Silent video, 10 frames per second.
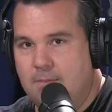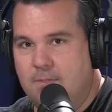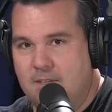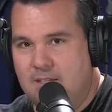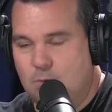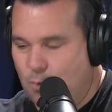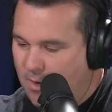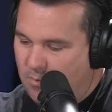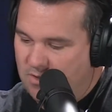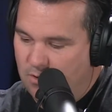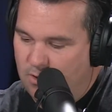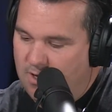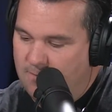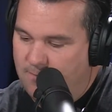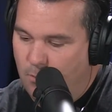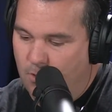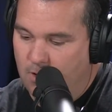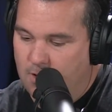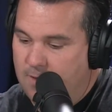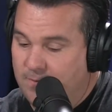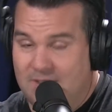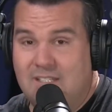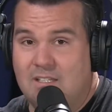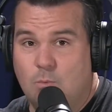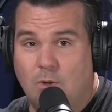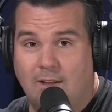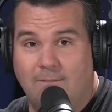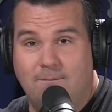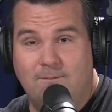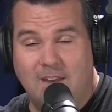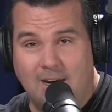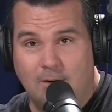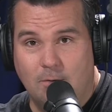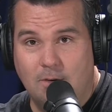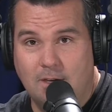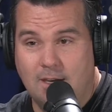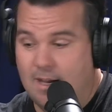This is what I was looking for. This is what I found,